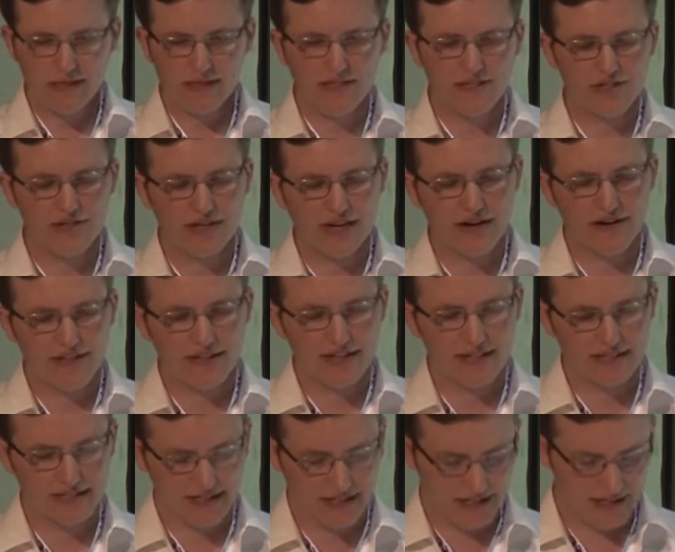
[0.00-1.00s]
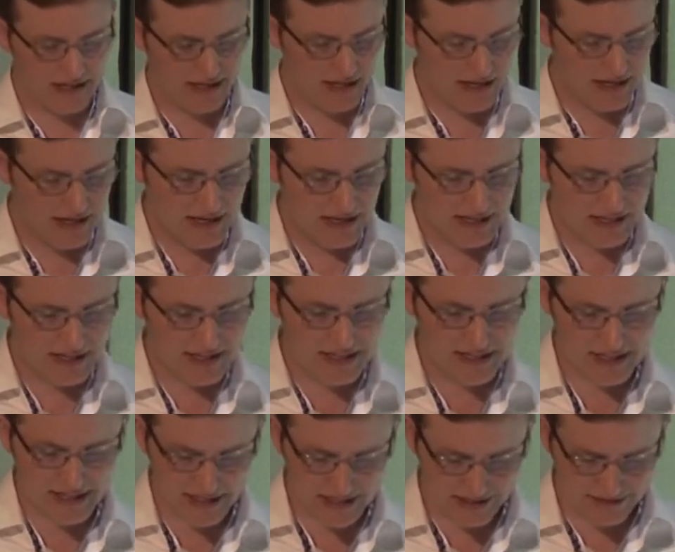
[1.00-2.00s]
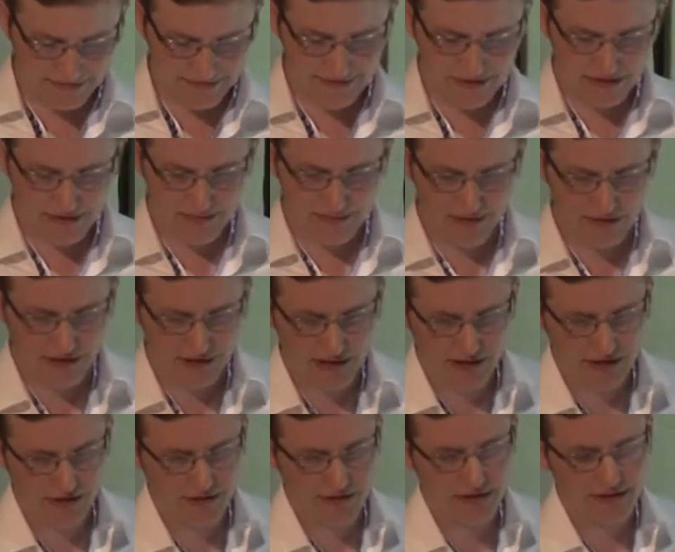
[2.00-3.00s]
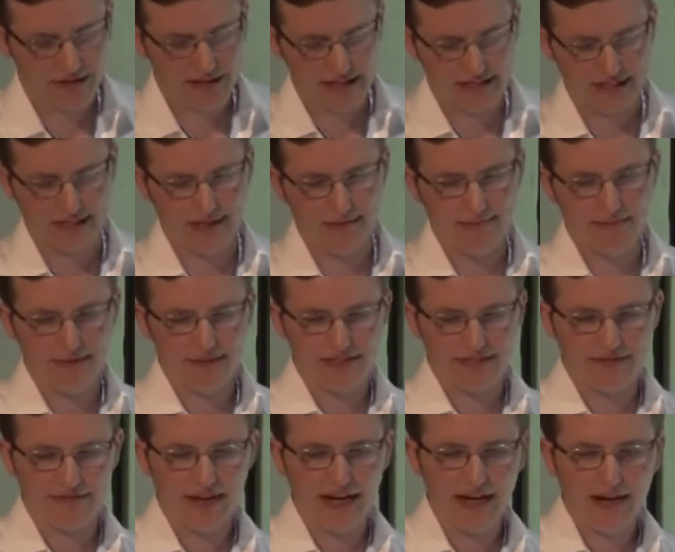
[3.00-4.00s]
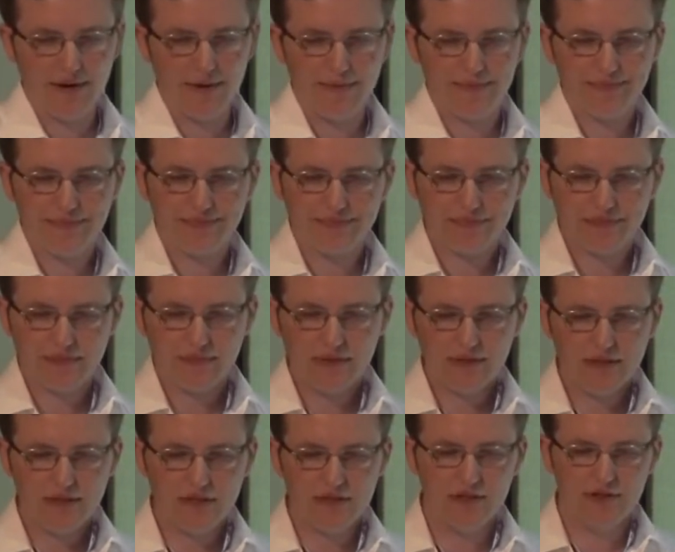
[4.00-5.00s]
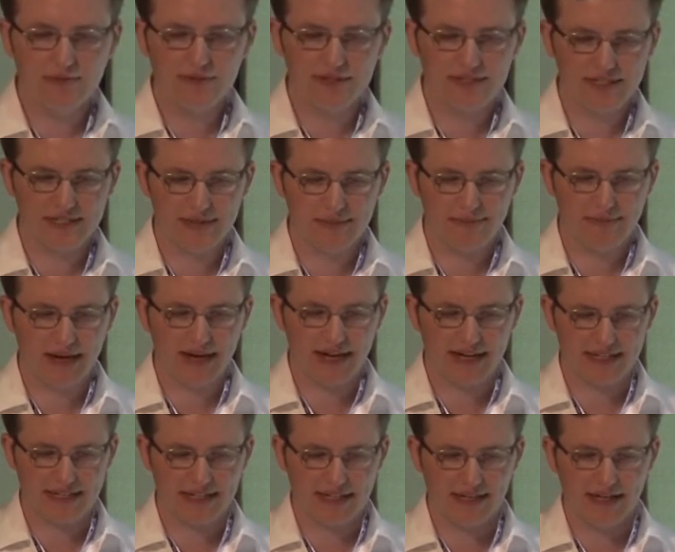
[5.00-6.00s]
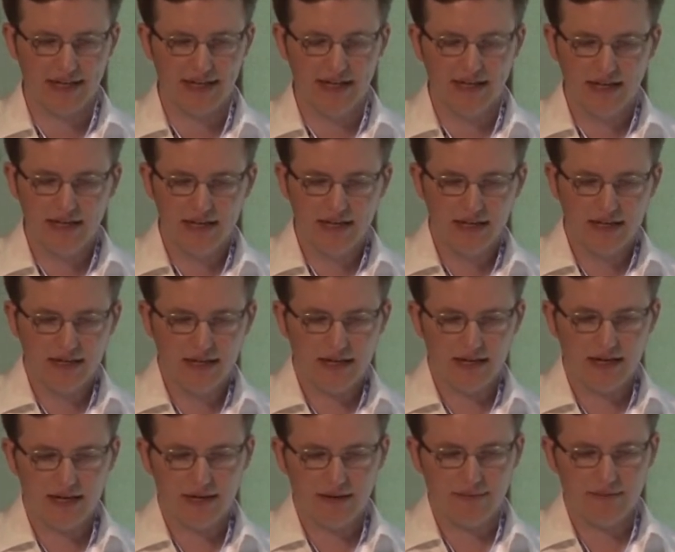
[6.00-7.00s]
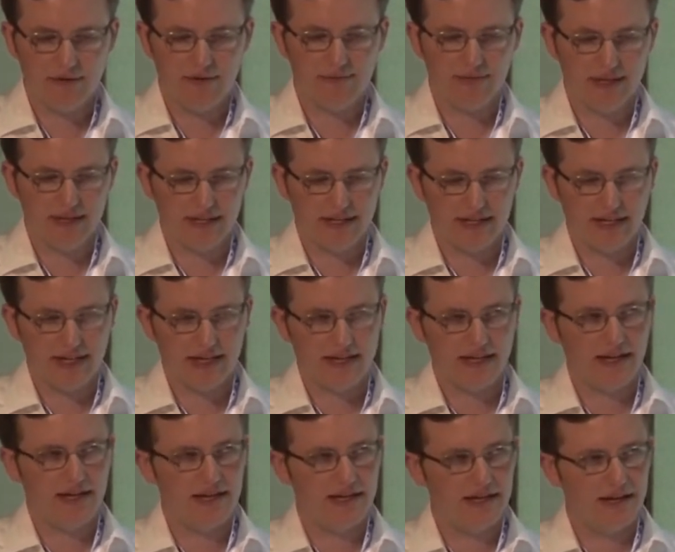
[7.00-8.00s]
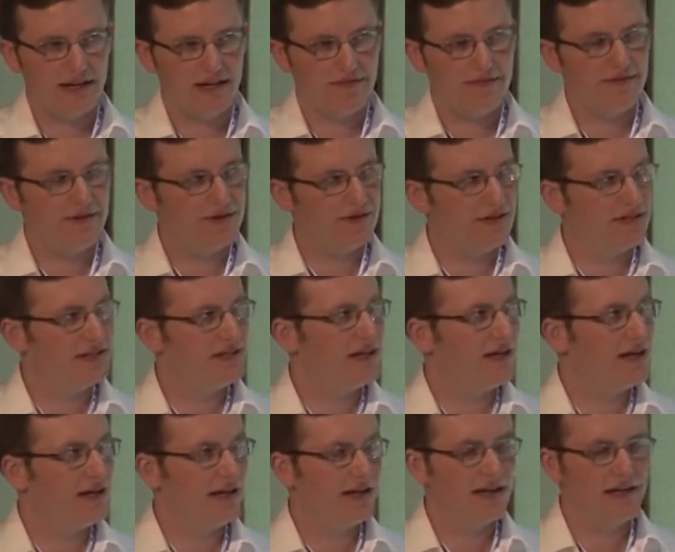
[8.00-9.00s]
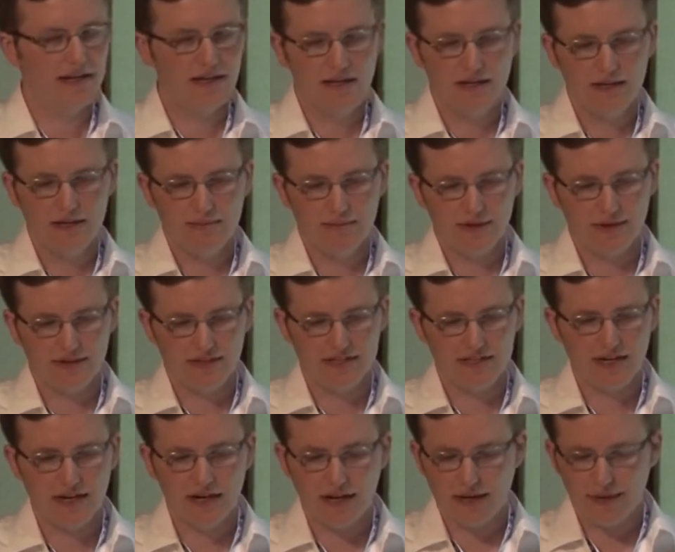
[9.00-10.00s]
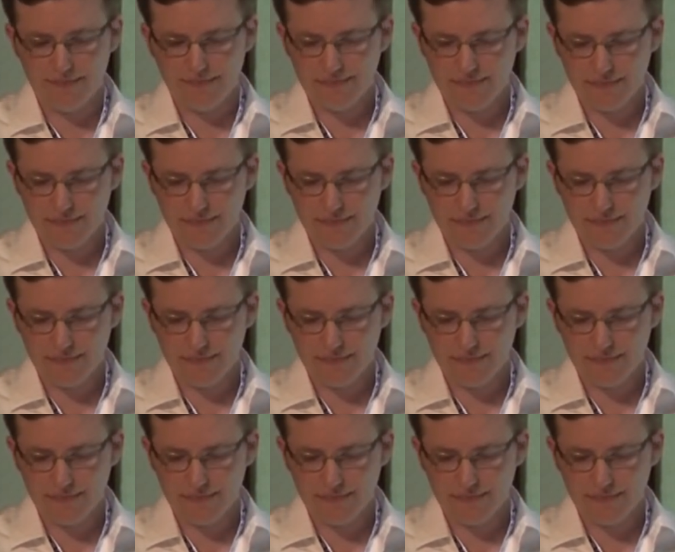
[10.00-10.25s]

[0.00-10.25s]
So now I'd like to discuss a few more local examples of how Uber is impacting mobility, and I'll focus on Bogota,